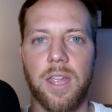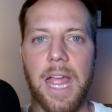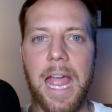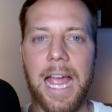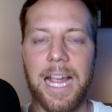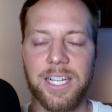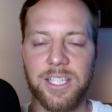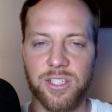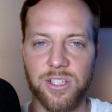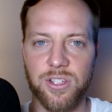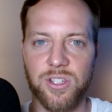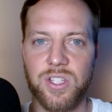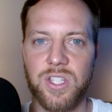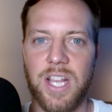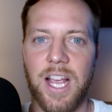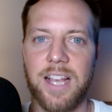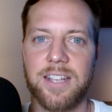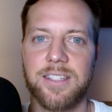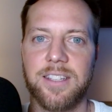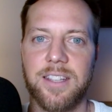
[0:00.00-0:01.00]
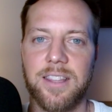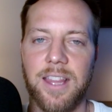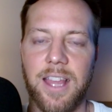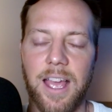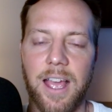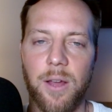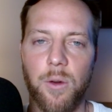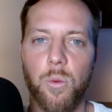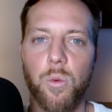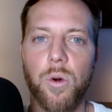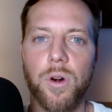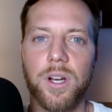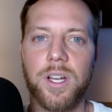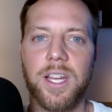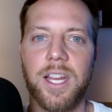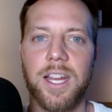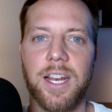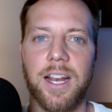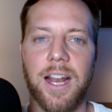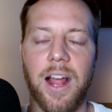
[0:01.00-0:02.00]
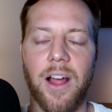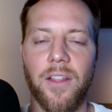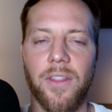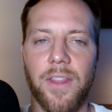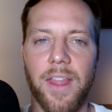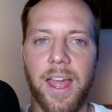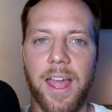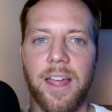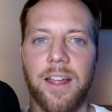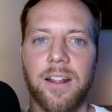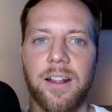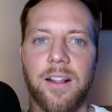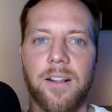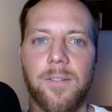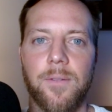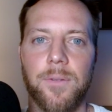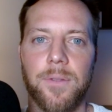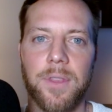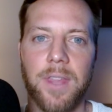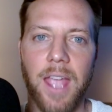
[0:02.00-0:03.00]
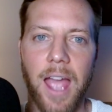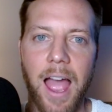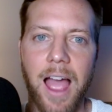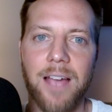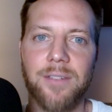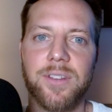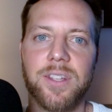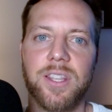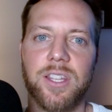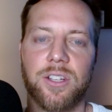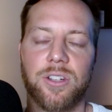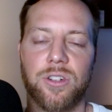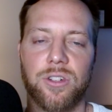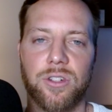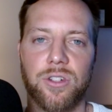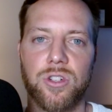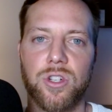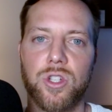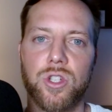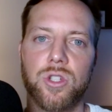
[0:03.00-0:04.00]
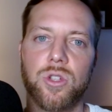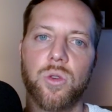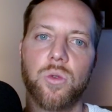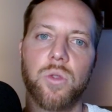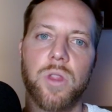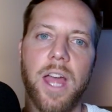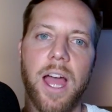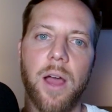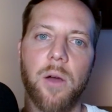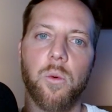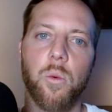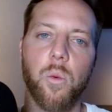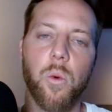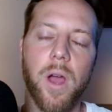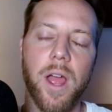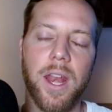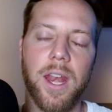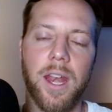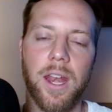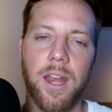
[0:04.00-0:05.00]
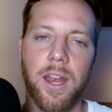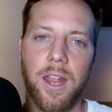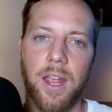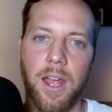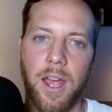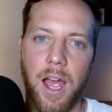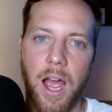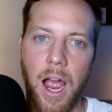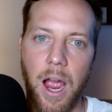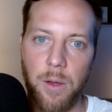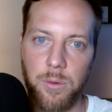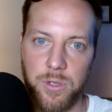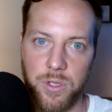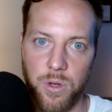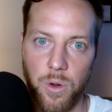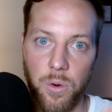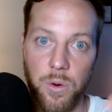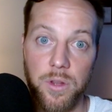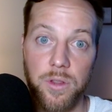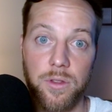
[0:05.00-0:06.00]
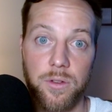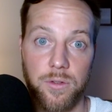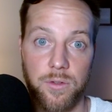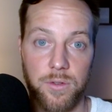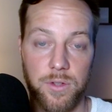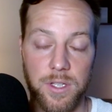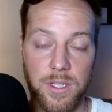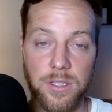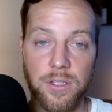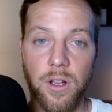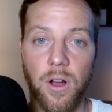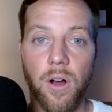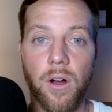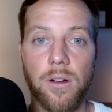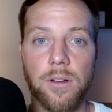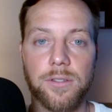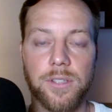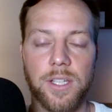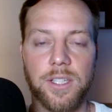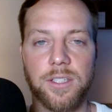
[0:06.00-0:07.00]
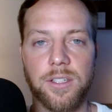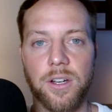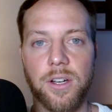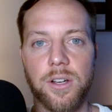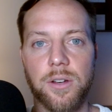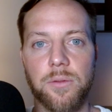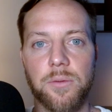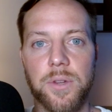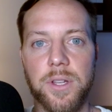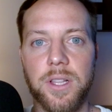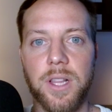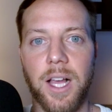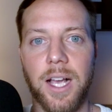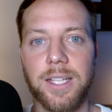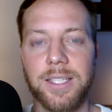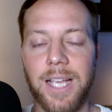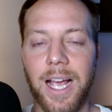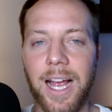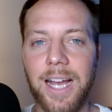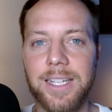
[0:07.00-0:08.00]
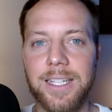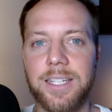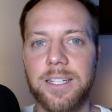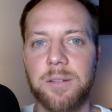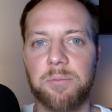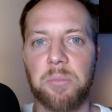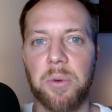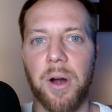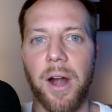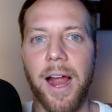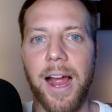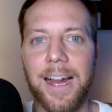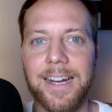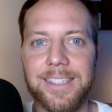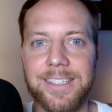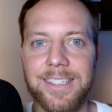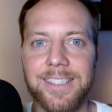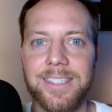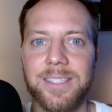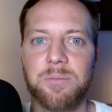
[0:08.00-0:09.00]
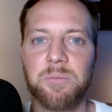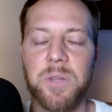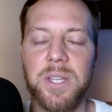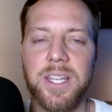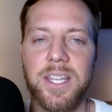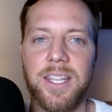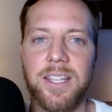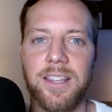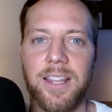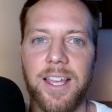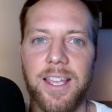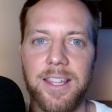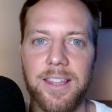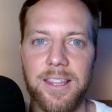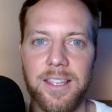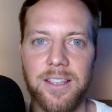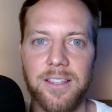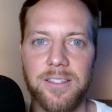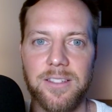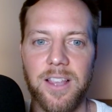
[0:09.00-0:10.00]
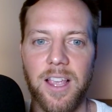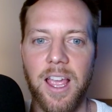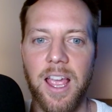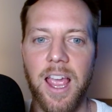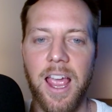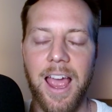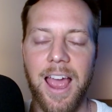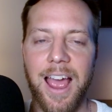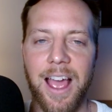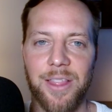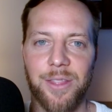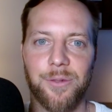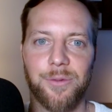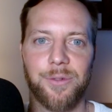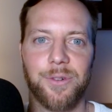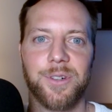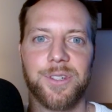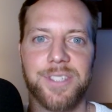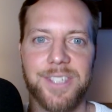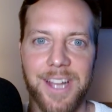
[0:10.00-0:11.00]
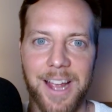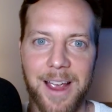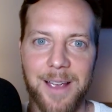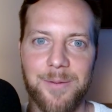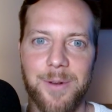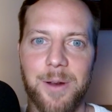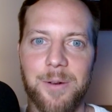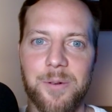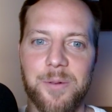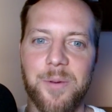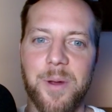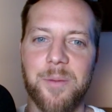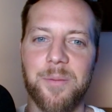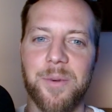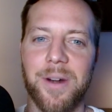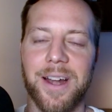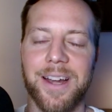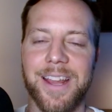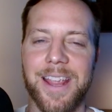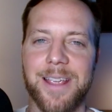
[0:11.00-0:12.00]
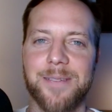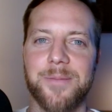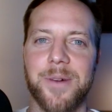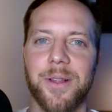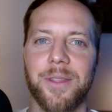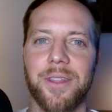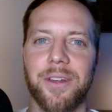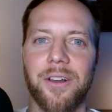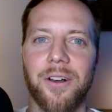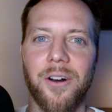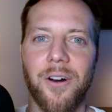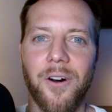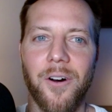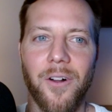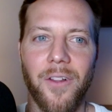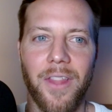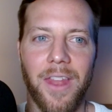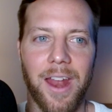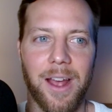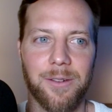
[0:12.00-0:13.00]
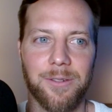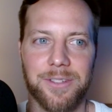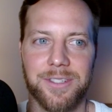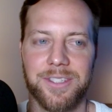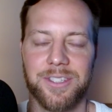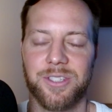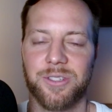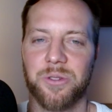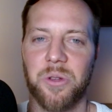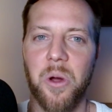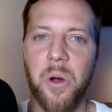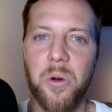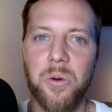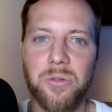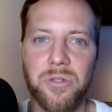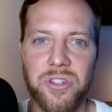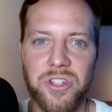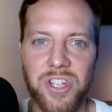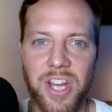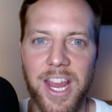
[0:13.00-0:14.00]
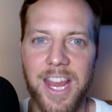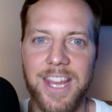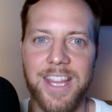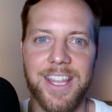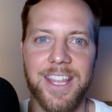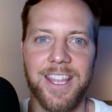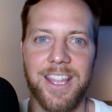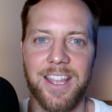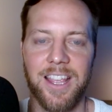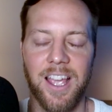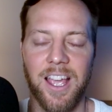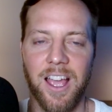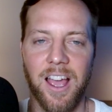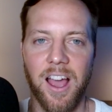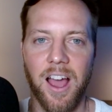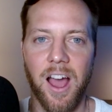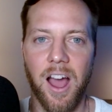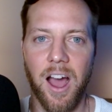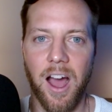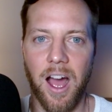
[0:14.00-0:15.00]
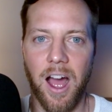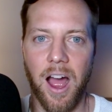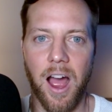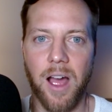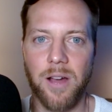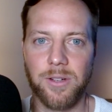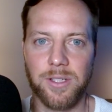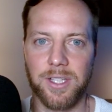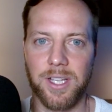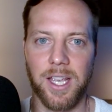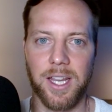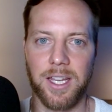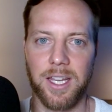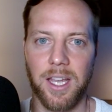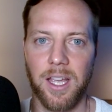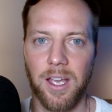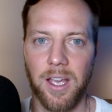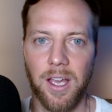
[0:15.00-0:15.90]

exercising that, working on that, having the courage so that when I was going through these calls, I started to realize I need to practice speaking like this. And the first time I remember I came on the call and I was so shaky. I was like,